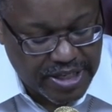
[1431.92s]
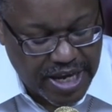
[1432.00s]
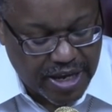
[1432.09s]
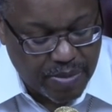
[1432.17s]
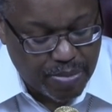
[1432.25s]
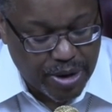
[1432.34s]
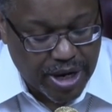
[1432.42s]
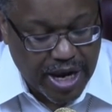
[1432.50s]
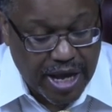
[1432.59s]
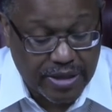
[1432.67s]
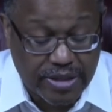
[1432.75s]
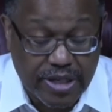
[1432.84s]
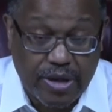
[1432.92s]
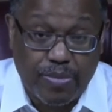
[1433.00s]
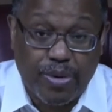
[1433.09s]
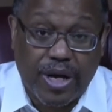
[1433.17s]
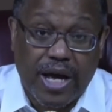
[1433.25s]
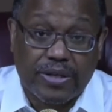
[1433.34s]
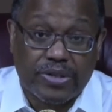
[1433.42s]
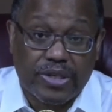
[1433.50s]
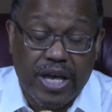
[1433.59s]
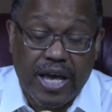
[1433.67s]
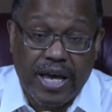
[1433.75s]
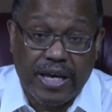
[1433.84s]
Deacon Brickhouse. Deacon Brickhouse
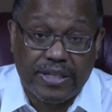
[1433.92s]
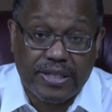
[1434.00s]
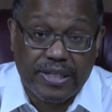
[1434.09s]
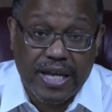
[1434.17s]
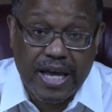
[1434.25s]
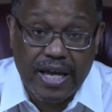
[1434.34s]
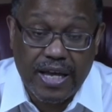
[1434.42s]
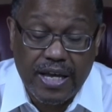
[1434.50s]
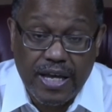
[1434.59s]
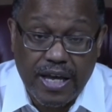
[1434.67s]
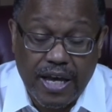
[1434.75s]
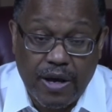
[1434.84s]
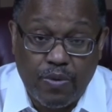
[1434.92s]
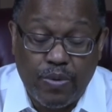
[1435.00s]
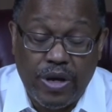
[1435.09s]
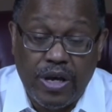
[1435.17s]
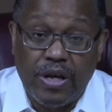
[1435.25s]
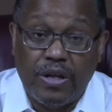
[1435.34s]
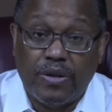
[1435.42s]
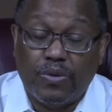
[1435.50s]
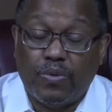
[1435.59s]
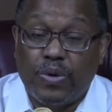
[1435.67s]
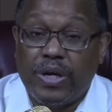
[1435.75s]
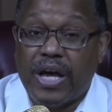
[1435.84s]
sang today, mm. and we
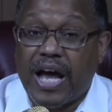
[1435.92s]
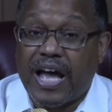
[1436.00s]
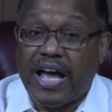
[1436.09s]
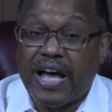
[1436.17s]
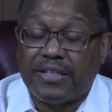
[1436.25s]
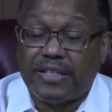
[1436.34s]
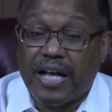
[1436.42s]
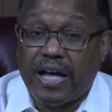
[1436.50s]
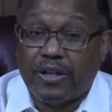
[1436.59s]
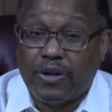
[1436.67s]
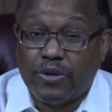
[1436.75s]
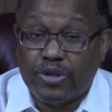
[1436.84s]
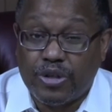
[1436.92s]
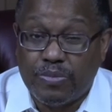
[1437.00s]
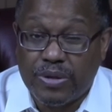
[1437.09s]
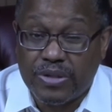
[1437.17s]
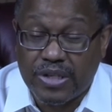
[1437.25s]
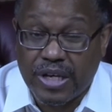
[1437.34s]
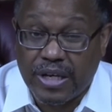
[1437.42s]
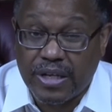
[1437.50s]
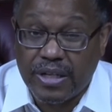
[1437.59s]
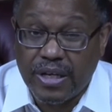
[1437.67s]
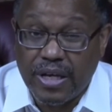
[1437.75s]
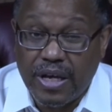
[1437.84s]
we I asked her how long she's been
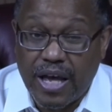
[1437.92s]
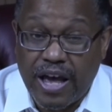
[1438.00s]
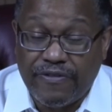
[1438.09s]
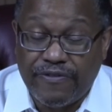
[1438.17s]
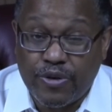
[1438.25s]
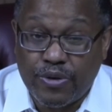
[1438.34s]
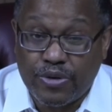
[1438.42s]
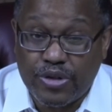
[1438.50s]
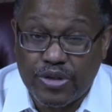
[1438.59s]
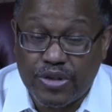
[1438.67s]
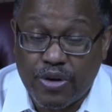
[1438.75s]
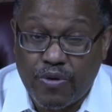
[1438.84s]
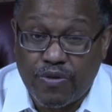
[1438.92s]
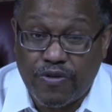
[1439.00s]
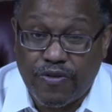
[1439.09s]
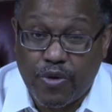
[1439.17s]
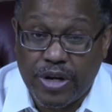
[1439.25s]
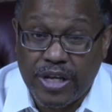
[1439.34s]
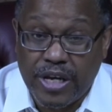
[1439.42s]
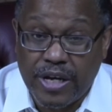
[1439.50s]
singing. At funeral, she said over 40